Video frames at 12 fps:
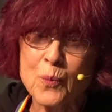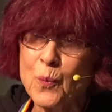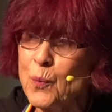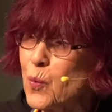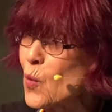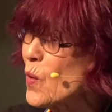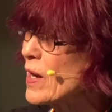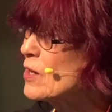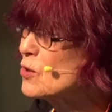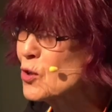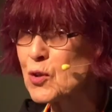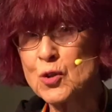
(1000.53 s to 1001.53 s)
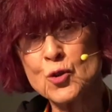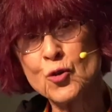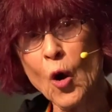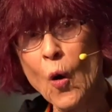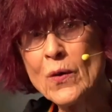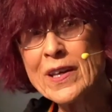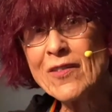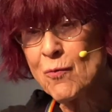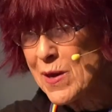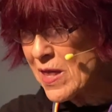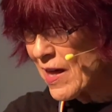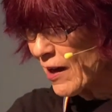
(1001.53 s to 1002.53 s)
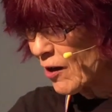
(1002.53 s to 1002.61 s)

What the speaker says: Boy, don't give me that